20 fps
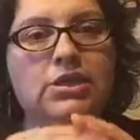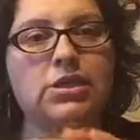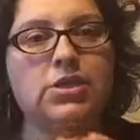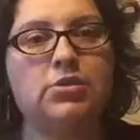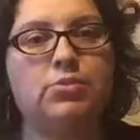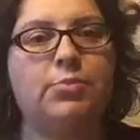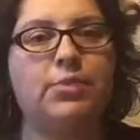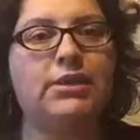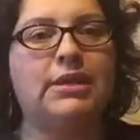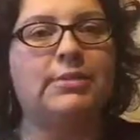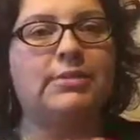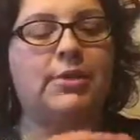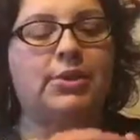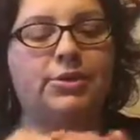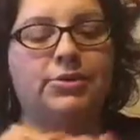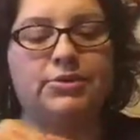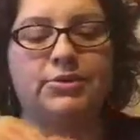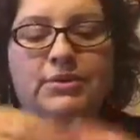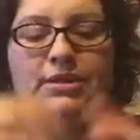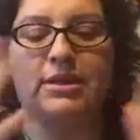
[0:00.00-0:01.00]
you put them on
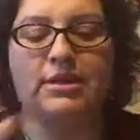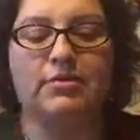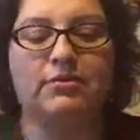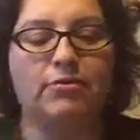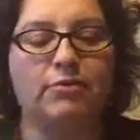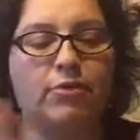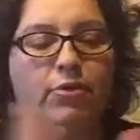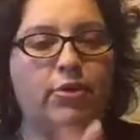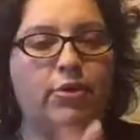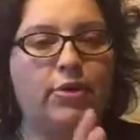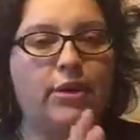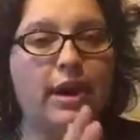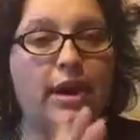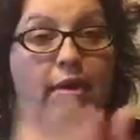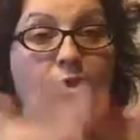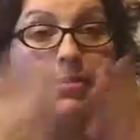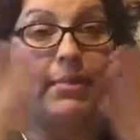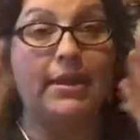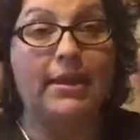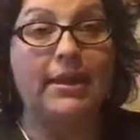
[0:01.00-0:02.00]
your skin for
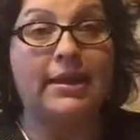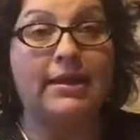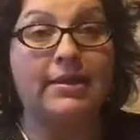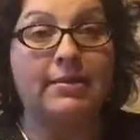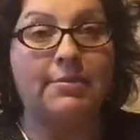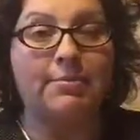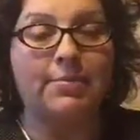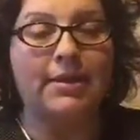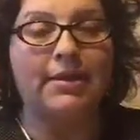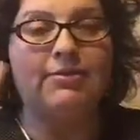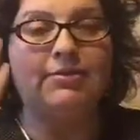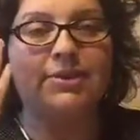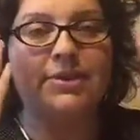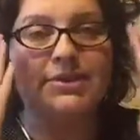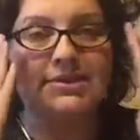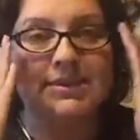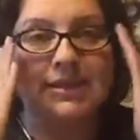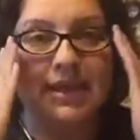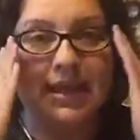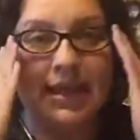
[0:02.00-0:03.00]
aromatic
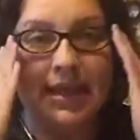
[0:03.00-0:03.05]
benefits,